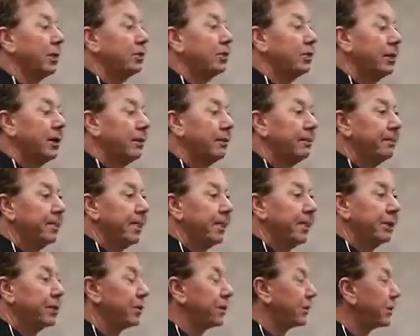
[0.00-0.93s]
once.
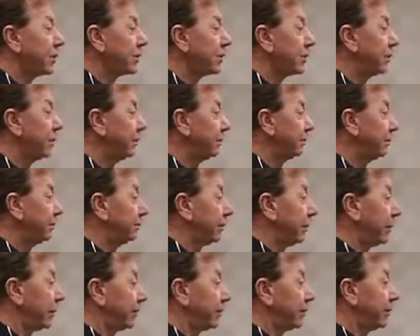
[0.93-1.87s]
There's this
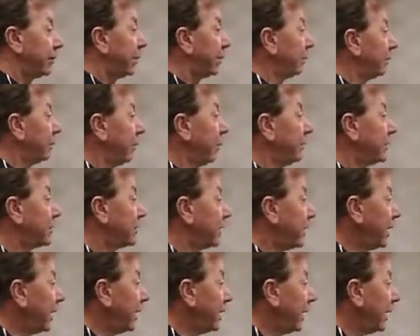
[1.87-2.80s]
beautiful young woman
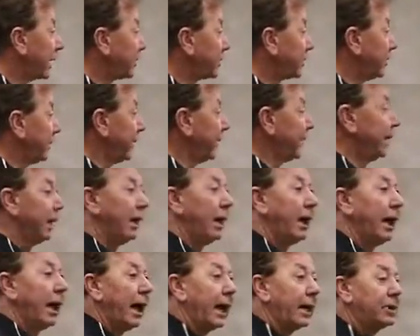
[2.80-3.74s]
sitting next to me,
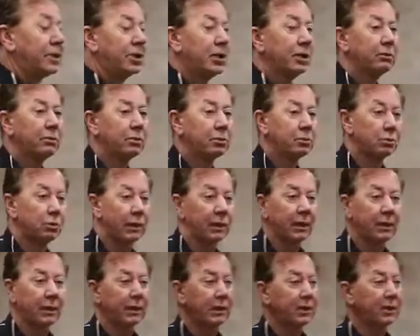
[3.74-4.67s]
and she was
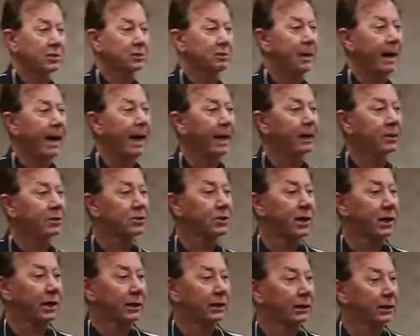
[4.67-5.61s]
reading this
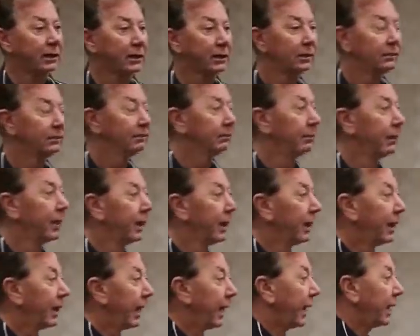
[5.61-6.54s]
magazine.
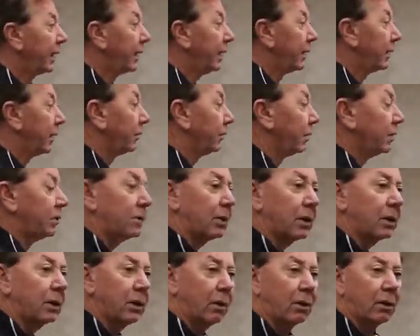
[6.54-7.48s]
And here it was,
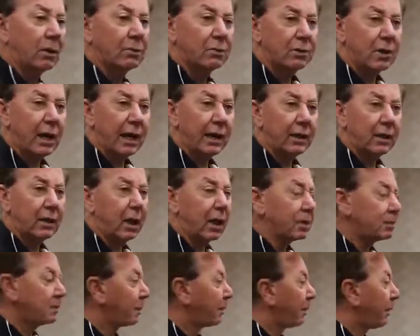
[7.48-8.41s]
you know, it was like
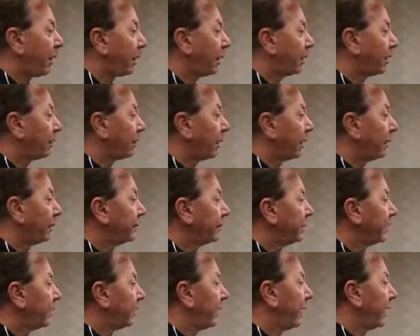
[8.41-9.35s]
Cosmopolitan one. I
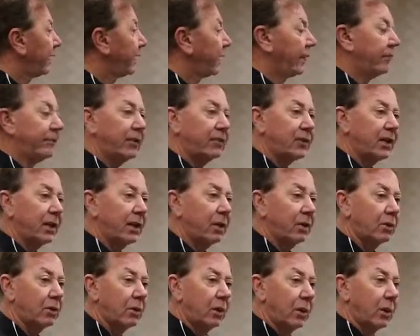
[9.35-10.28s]
mean, you know how, have you seen
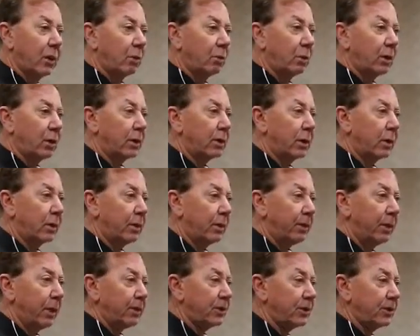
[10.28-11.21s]
those? Where you turn
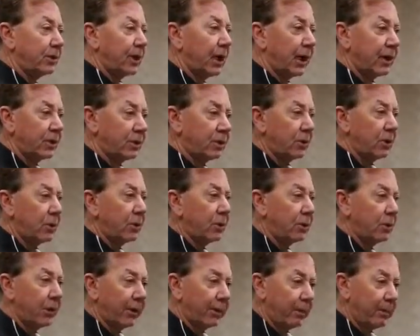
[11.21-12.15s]
the pages? Guys, you
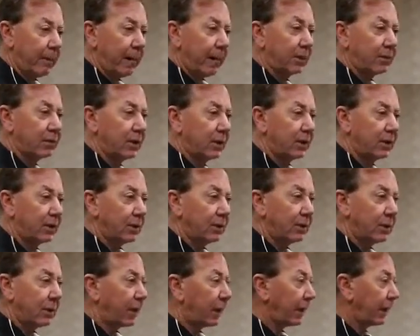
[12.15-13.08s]
know, you have a magazine that
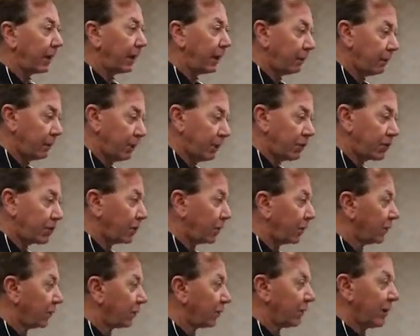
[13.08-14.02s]
you read like that where you just
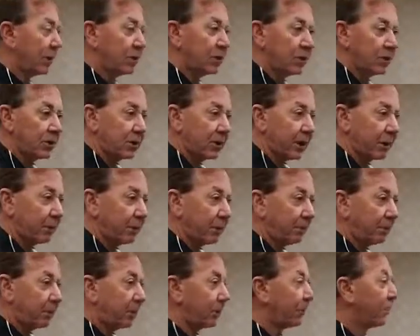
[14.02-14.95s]
turn the pages and tell
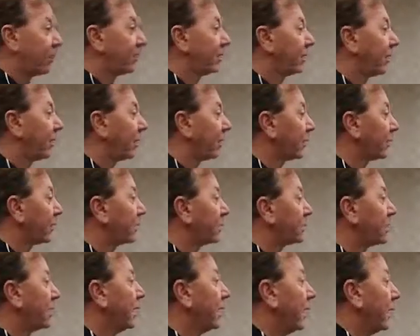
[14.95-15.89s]
people you're reading the
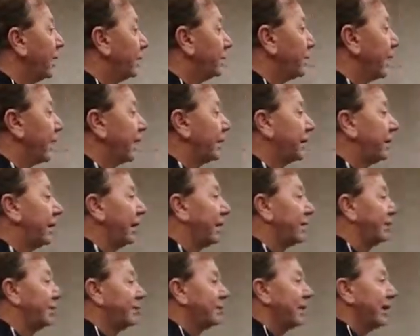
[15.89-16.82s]
articles.
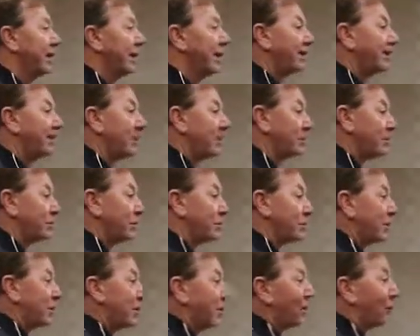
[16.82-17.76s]
But she
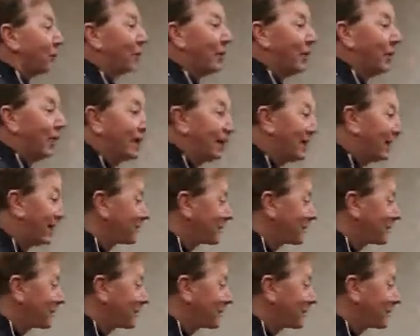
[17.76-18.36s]
was reading